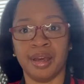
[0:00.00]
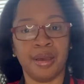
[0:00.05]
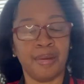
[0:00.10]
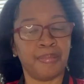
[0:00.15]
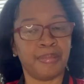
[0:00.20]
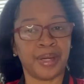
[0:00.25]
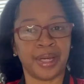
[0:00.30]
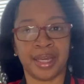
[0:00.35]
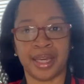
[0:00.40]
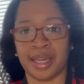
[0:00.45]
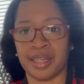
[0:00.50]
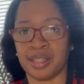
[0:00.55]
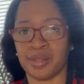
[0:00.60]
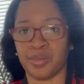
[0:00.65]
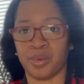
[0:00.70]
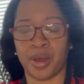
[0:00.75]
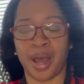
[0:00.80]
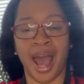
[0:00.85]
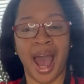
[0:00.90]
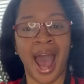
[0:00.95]
But guess
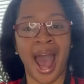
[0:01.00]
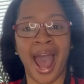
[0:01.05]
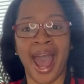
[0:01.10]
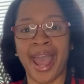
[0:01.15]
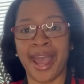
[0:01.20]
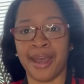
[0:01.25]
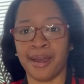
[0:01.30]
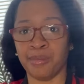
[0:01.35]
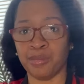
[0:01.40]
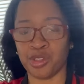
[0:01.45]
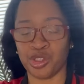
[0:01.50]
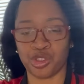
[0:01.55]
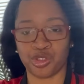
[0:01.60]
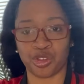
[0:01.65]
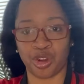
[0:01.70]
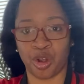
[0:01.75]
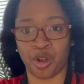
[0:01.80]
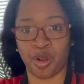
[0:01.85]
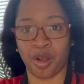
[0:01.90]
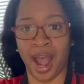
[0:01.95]
what? I am
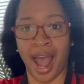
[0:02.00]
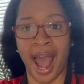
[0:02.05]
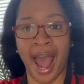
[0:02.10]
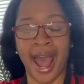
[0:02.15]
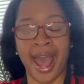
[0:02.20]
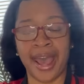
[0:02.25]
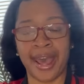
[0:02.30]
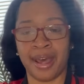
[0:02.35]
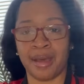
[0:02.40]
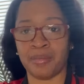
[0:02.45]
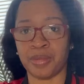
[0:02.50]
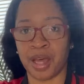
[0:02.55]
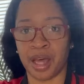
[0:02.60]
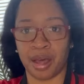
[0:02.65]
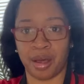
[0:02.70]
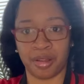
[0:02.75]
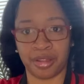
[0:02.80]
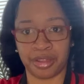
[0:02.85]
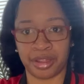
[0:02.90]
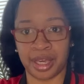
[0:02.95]
strong. I am
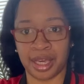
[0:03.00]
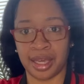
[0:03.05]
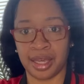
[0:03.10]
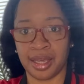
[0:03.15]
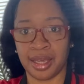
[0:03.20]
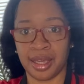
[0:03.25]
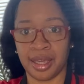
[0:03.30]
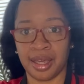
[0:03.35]
healthy.